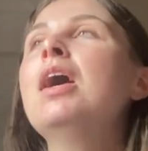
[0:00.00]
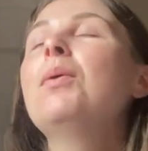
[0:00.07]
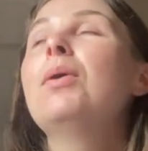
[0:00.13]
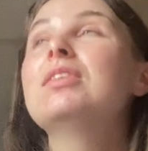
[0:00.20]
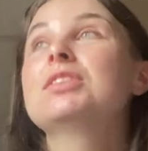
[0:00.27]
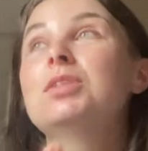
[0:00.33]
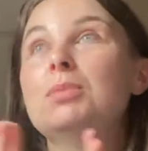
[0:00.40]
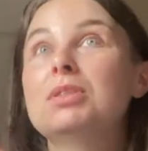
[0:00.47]

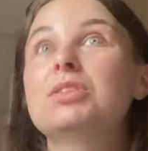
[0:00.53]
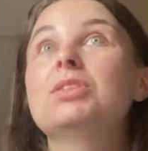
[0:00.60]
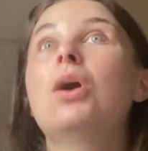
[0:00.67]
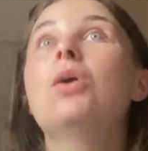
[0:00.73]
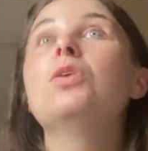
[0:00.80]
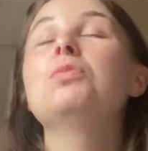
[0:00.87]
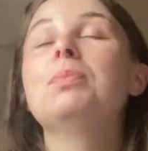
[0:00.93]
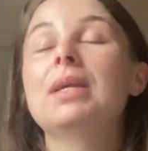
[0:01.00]
What someone's
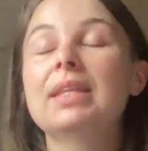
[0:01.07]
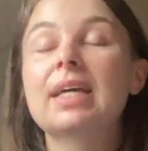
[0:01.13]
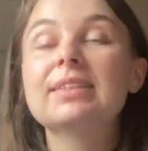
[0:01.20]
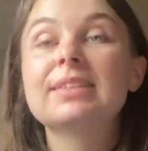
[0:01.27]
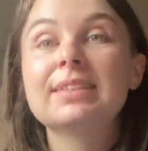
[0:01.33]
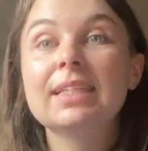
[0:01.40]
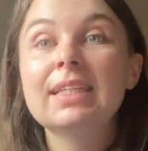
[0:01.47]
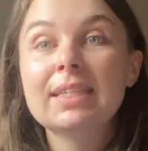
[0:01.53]
told me
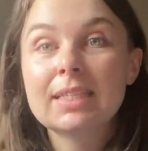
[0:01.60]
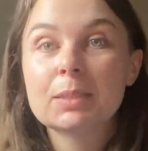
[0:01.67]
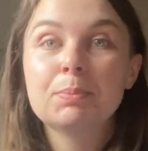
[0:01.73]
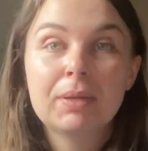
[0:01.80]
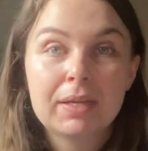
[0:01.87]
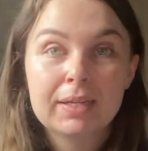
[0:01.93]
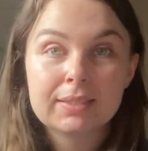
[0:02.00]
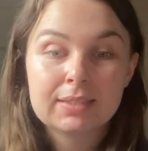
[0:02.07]
that's seen this
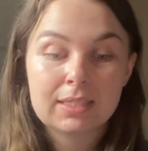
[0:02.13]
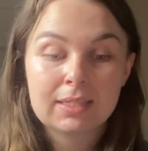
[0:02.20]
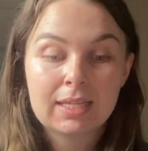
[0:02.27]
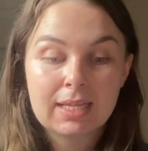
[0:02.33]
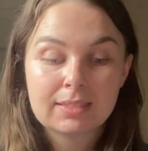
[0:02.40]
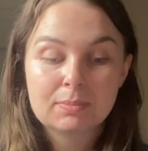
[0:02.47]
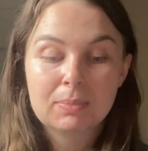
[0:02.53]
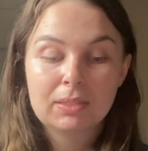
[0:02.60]
person
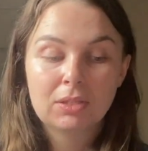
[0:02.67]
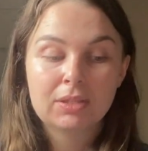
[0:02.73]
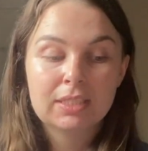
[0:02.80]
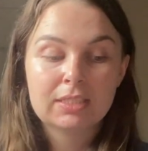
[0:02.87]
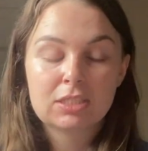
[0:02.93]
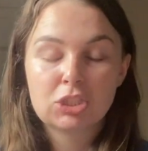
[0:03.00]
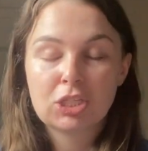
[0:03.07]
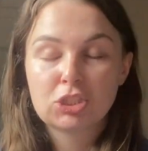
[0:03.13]
that's been on
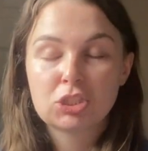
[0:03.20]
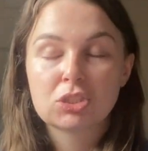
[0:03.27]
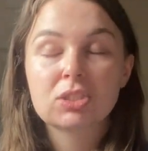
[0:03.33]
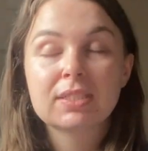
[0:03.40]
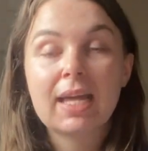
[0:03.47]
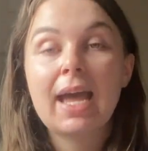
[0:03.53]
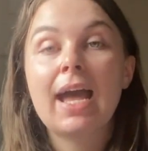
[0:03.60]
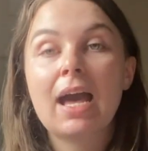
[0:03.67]
these injections,
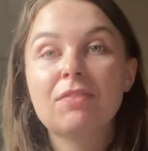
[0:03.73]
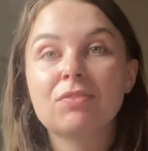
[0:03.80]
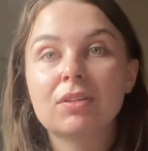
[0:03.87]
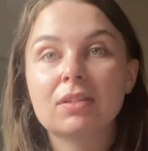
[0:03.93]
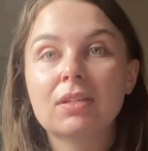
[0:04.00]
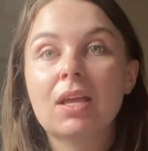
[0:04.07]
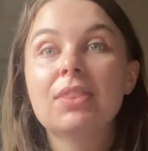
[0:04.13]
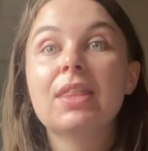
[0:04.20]
because I
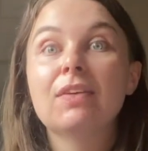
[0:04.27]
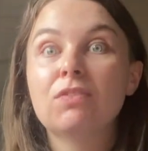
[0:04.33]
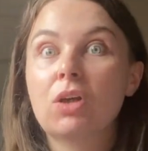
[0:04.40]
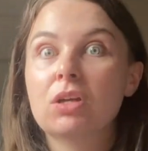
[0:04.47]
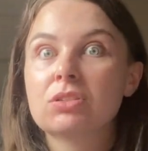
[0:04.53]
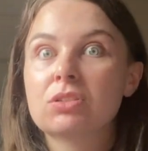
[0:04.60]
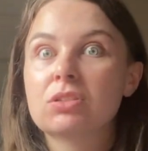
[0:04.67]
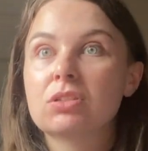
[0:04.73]
haven't, they've
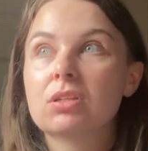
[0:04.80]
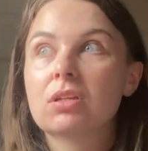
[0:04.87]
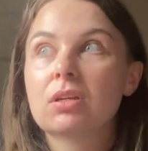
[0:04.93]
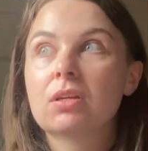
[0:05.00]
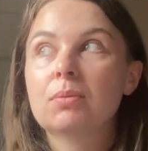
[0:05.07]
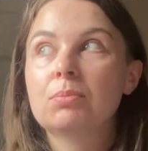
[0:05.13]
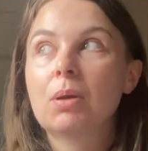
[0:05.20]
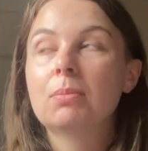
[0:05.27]
lost
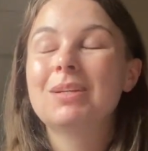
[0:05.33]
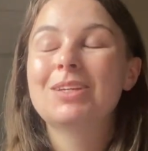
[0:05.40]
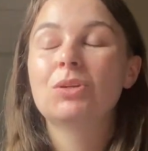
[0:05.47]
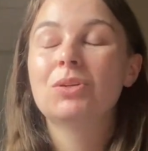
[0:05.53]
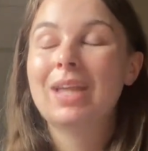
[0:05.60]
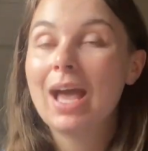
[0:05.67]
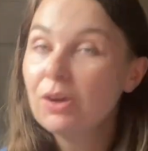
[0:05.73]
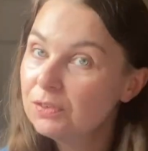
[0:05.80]
probably an
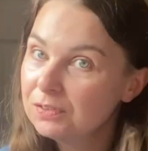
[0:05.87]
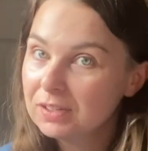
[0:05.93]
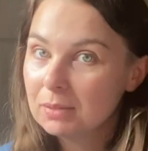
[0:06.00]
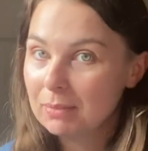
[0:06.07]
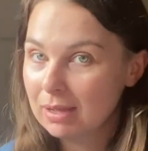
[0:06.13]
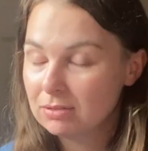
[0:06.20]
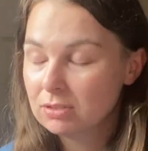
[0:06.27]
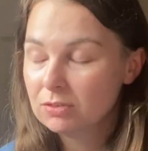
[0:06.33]
unhealthy
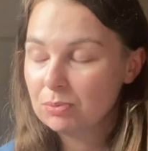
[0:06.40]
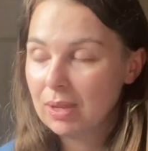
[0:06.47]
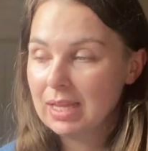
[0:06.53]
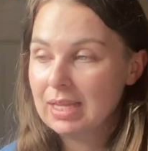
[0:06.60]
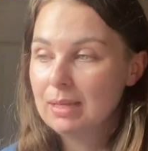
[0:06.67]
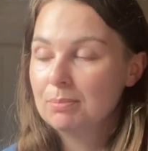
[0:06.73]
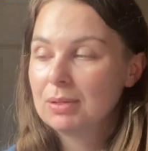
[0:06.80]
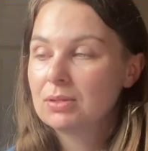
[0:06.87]
amount of
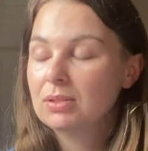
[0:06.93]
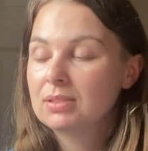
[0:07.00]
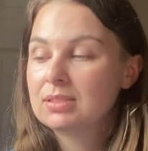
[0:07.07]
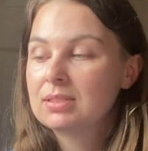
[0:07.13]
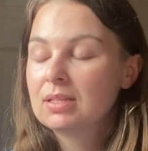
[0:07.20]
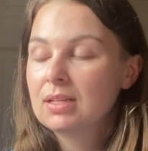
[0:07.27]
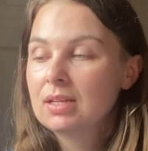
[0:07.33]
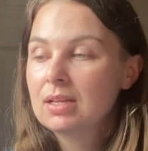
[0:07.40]
weight because,